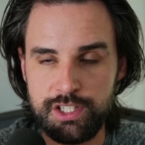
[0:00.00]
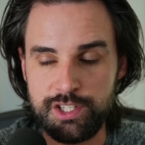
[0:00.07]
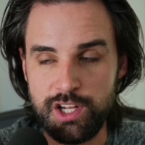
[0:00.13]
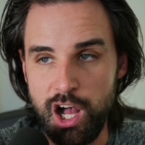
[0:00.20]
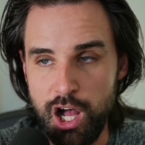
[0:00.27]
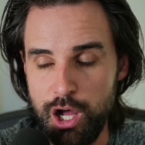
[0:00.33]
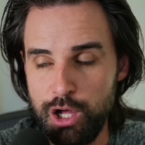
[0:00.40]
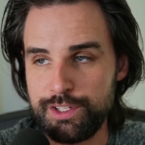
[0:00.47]
You know,
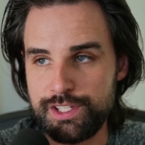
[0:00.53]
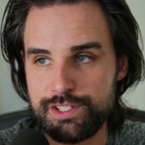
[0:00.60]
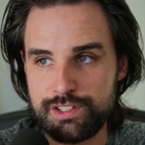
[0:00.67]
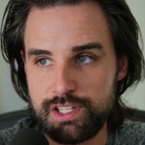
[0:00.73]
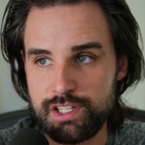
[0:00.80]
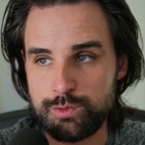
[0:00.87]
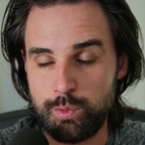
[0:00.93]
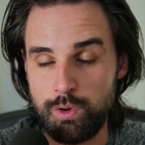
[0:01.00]
all these
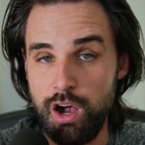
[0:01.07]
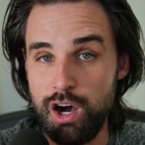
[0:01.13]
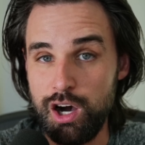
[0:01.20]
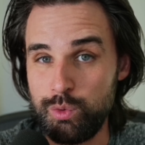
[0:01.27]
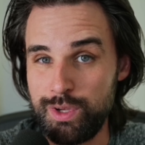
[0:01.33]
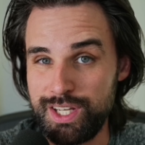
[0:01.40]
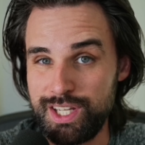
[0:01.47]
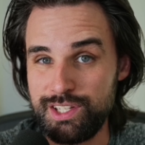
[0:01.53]
things we're
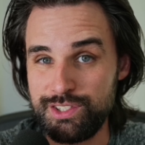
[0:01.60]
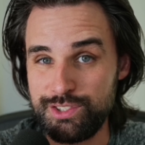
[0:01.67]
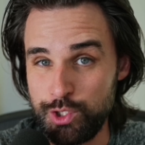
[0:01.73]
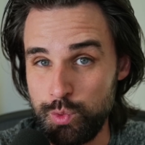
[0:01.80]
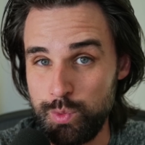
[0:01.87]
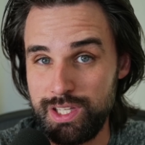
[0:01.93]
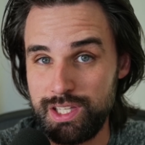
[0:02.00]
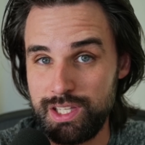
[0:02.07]
already
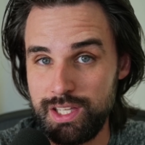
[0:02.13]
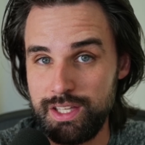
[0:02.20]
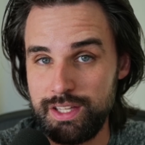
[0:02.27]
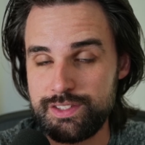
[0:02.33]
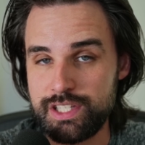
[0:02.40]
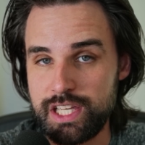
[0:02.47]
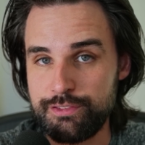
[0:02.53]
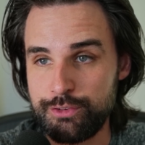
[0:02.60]
doing
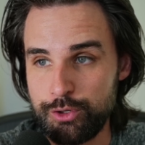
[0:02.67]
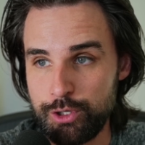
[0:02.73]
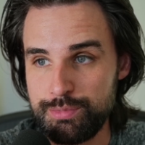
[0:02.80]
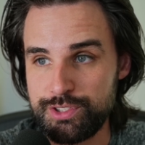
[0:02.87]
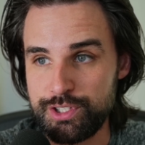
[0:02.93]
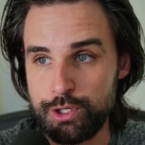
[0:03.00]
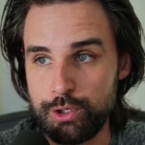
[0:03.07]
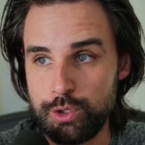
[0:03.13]
inside of
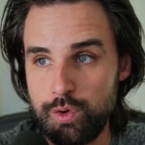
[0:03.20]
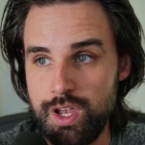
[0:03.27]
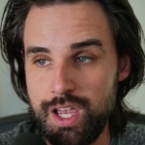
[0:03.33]
crypto,